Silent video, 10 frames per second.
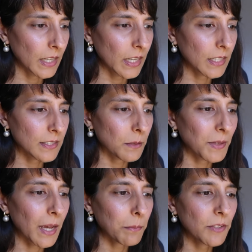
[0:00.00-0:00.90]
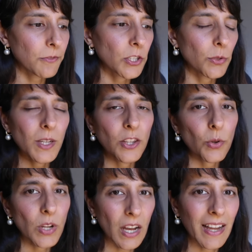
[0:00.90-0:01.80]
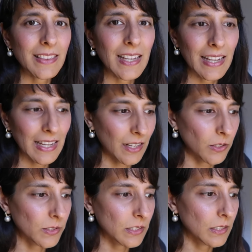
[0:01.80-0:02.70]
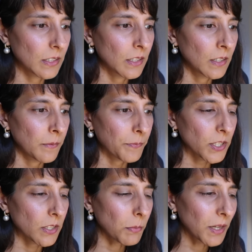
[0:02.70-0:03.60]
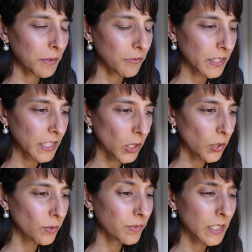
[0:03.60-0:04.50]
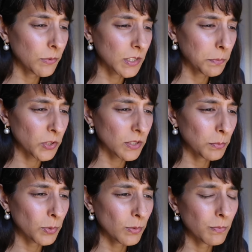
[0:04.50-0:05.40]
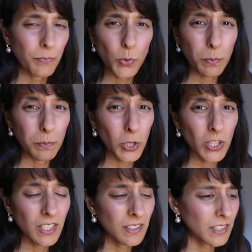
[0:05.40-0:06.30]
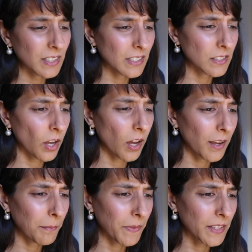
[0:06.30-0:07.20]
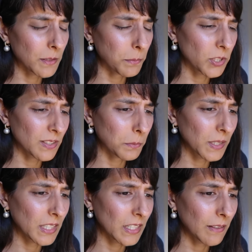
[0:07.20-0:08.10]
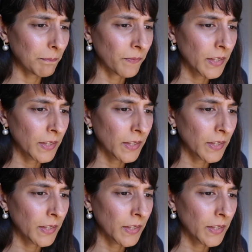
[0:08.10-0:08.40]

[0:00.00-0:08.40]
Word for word: and it's going to be happening for you in your ninth house. So you might be feeling overly responsible or burdened at this time. That's a possibility.